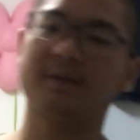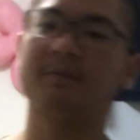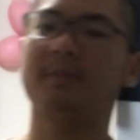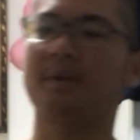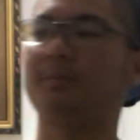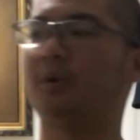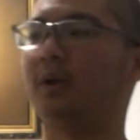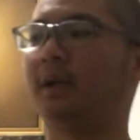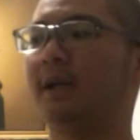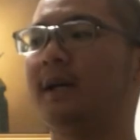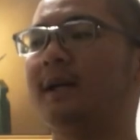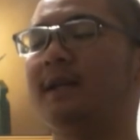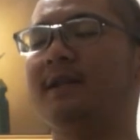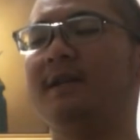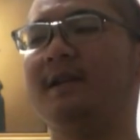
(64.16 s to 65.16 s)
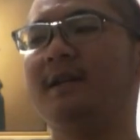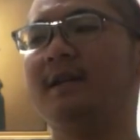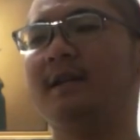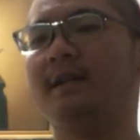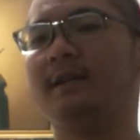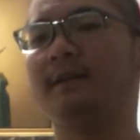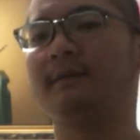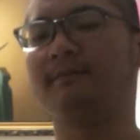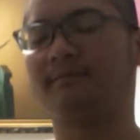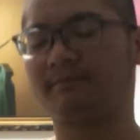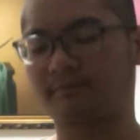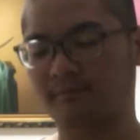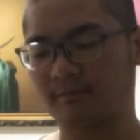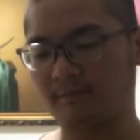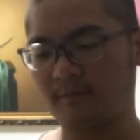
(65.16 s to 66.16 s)
simply put, the
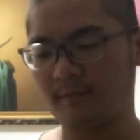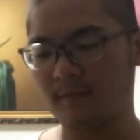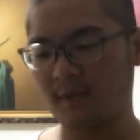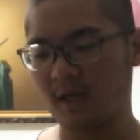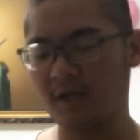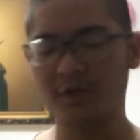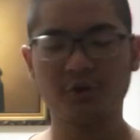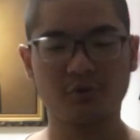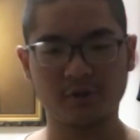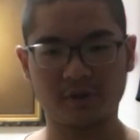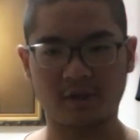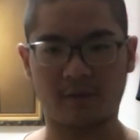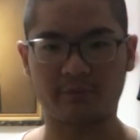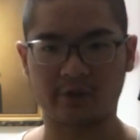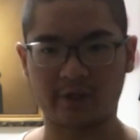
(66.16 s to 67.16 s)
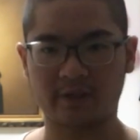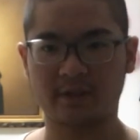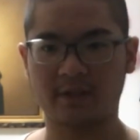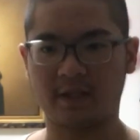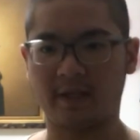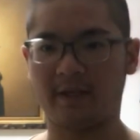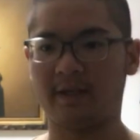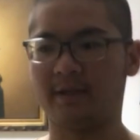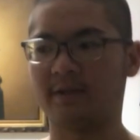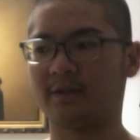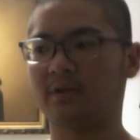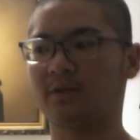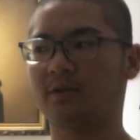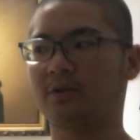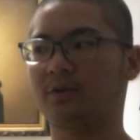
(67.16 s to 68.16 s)
history subject
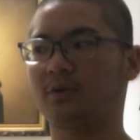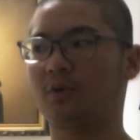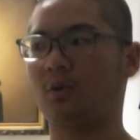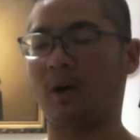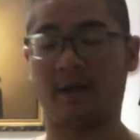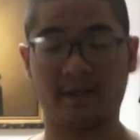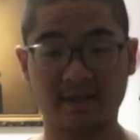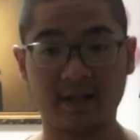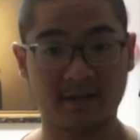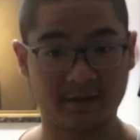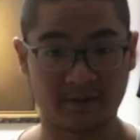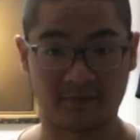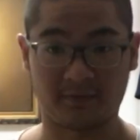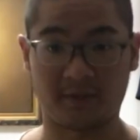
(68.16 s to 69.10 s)
is quite extensive.